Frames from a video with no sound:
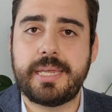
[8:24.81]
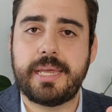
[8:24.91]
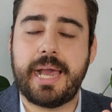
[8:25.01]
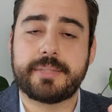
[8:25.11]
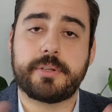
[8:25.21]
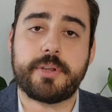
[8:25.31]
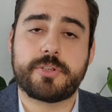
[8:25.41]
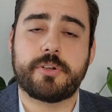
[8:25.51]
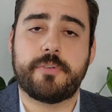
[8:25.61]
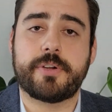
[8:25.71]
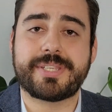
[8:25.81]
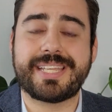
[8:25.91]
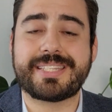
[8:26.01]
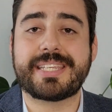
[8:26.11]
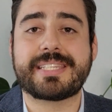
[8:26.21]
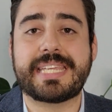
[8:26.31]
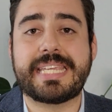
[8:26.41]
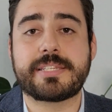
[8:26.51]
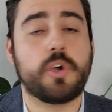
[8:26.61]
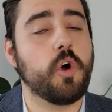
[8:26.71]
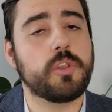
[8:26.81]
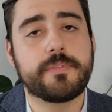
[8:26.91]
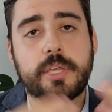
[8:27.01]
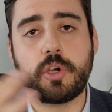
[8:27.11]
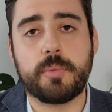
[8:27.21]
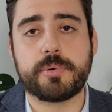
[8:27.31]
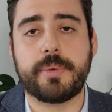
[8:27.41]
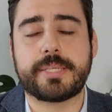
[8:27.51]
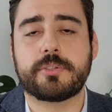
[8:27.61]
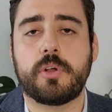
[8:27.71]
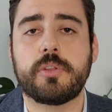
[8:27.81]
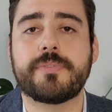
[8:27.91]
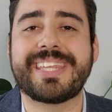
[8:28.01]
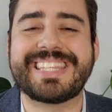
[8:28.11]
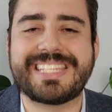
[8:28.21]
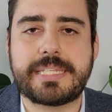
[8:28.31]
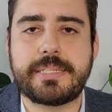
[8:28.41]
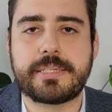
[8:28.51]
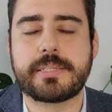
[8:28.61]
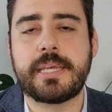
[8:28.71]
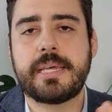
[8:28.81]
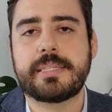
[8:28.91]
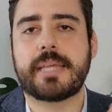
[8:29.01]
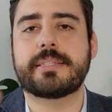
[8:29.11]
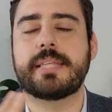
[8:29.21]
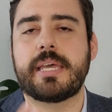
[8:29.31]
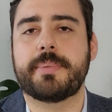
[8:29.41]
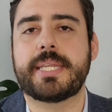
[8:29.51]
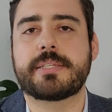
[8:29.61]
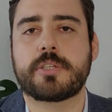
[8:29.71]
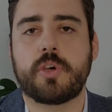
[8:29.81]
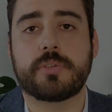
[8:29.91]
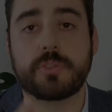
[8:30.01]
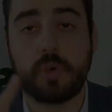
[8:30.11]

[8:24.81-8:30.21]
alteration of our senses is all of the compromises, all of the diseases that diabetes causes